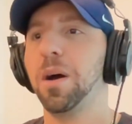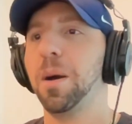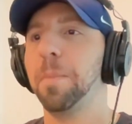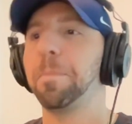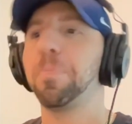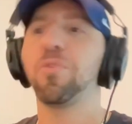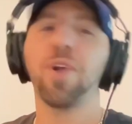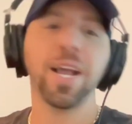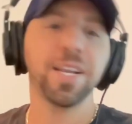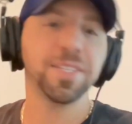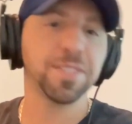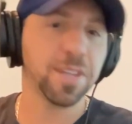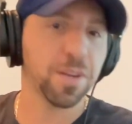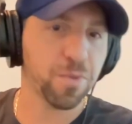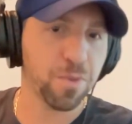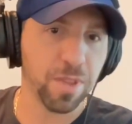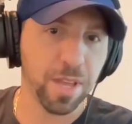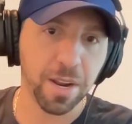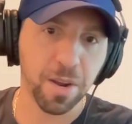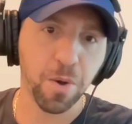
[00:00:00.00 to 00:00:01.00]
Pricing
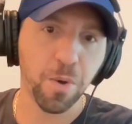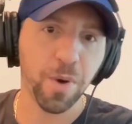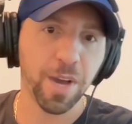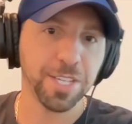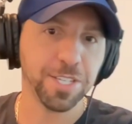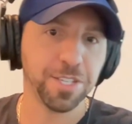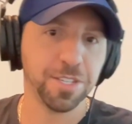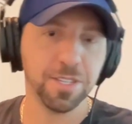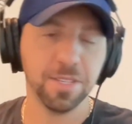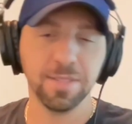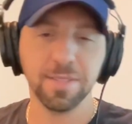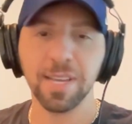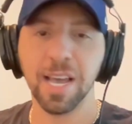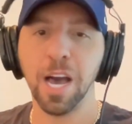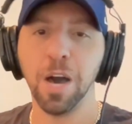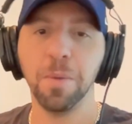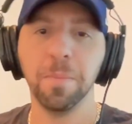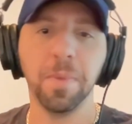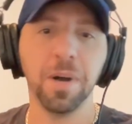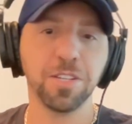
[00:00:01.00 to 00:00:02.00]
related questions.
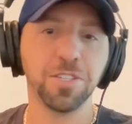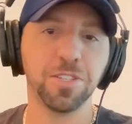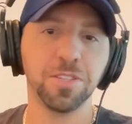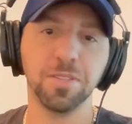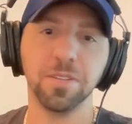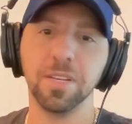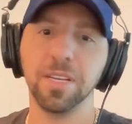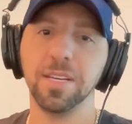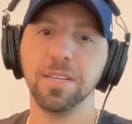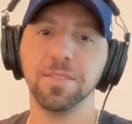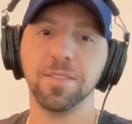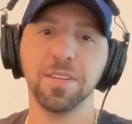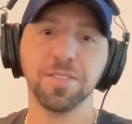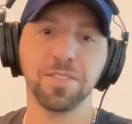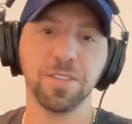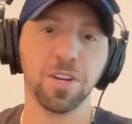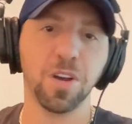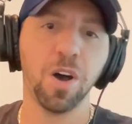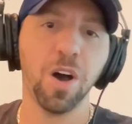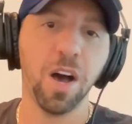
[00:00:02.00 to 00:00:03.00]
How much
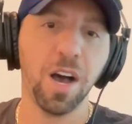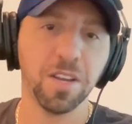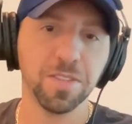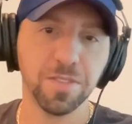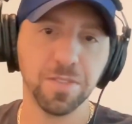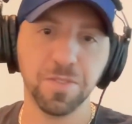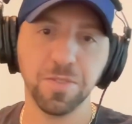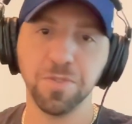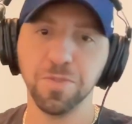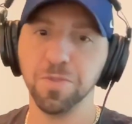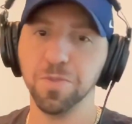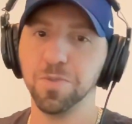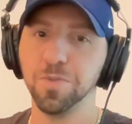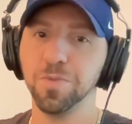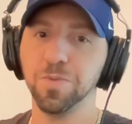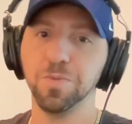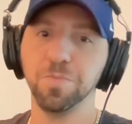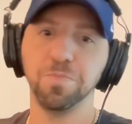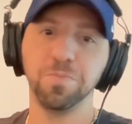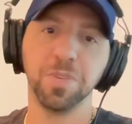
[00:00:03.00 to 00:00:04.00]
does it cost
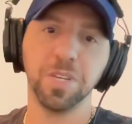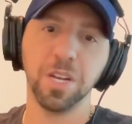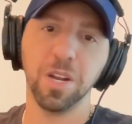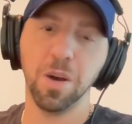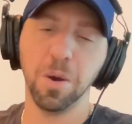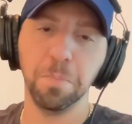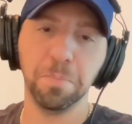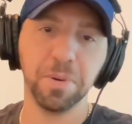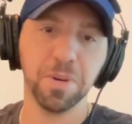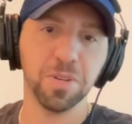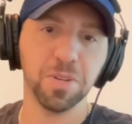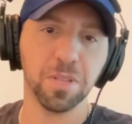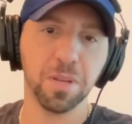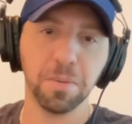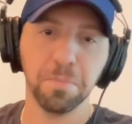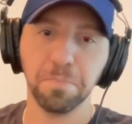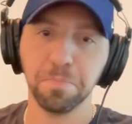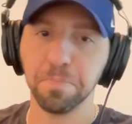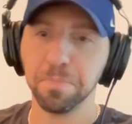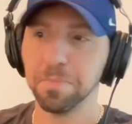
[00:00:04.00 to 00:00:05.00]
to, build
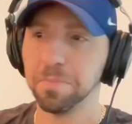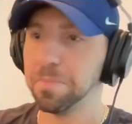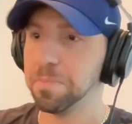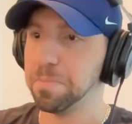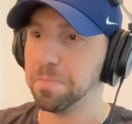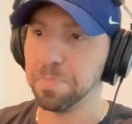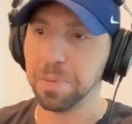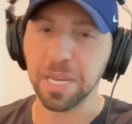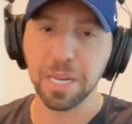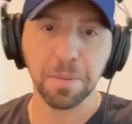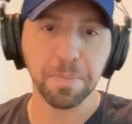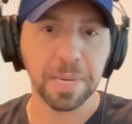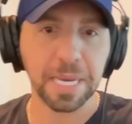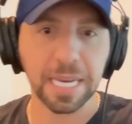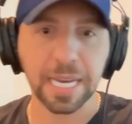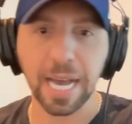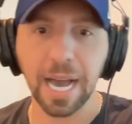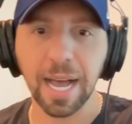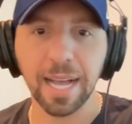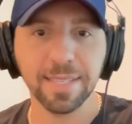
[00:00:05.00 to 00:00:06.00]
a
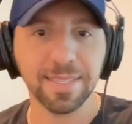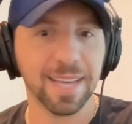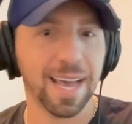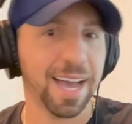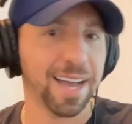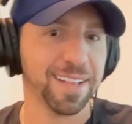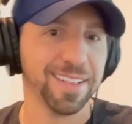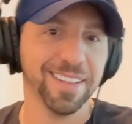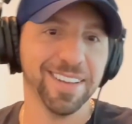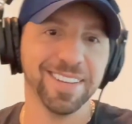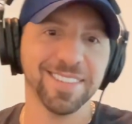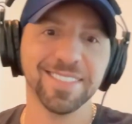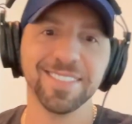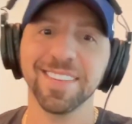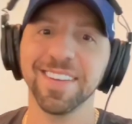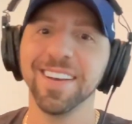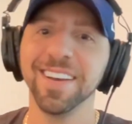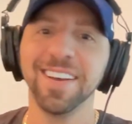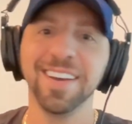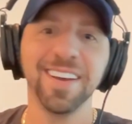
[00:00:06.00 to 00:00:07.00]
B2B contact
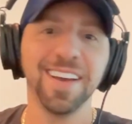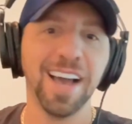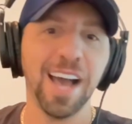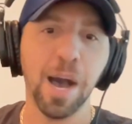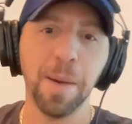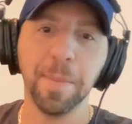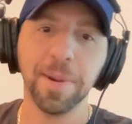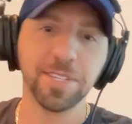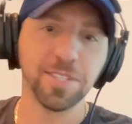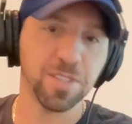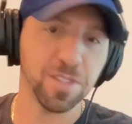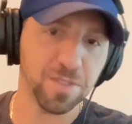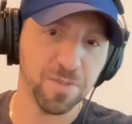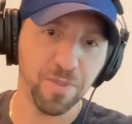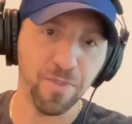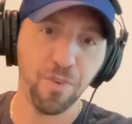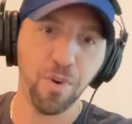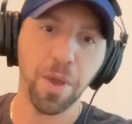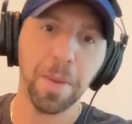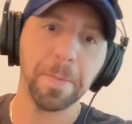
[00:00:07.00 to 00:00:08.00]
list? How much does
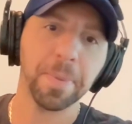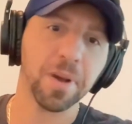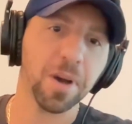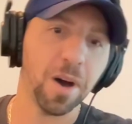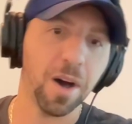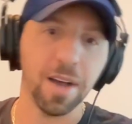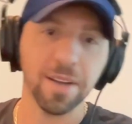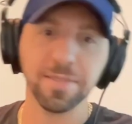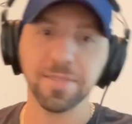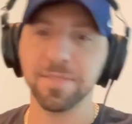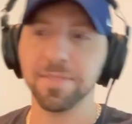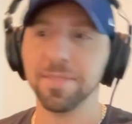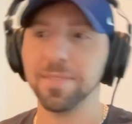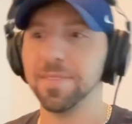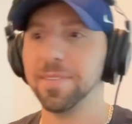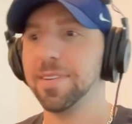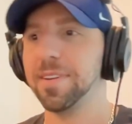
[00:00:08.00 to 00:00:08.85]
VoIP cost?